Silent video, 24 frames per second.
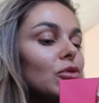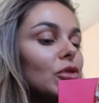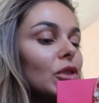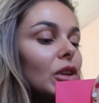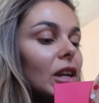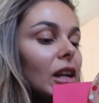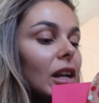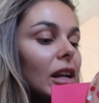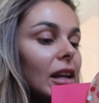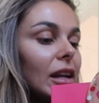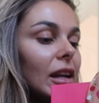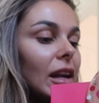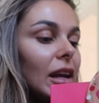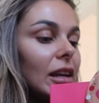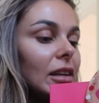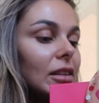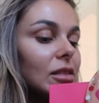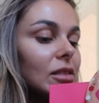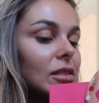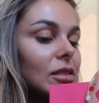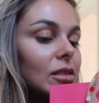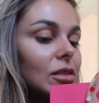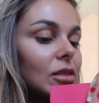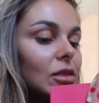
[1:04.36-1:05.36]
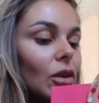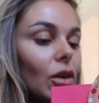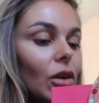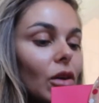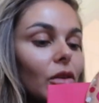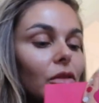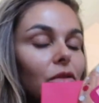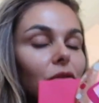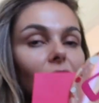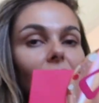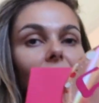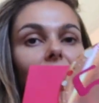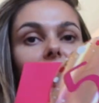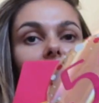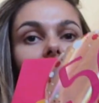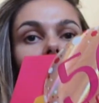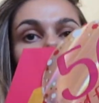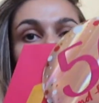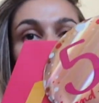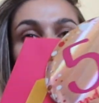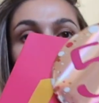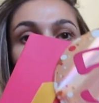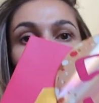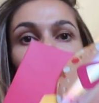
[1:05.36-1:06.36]
really nice stuff. I
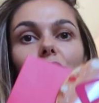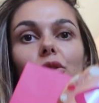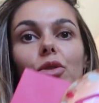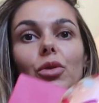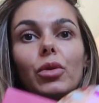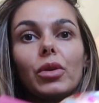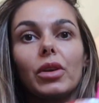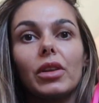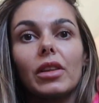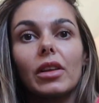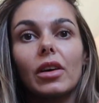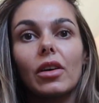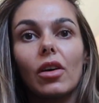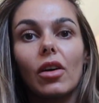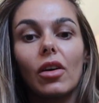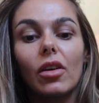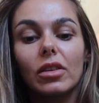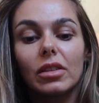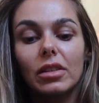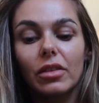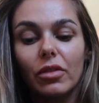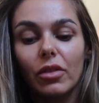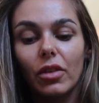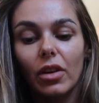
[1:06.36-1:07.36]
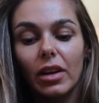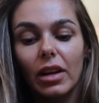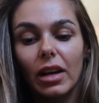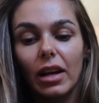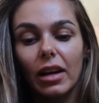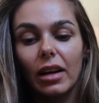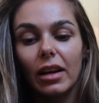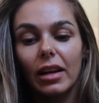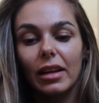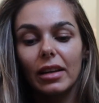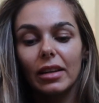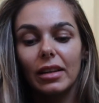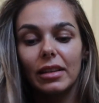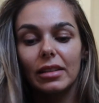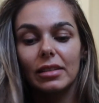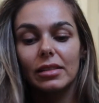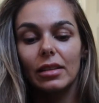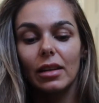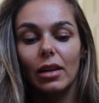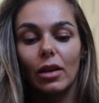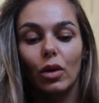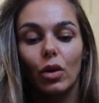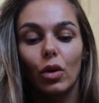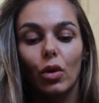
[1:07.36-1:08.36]
need to show you the card I've got out. It is
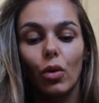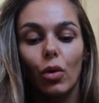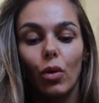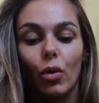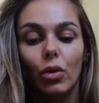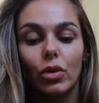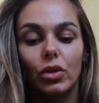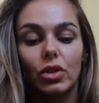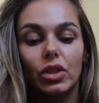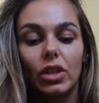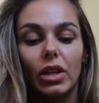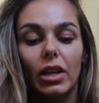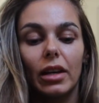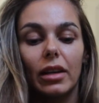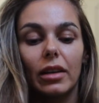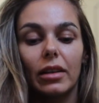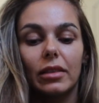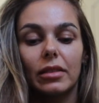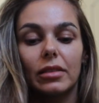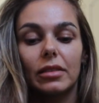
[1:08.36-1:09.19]
gorgeous.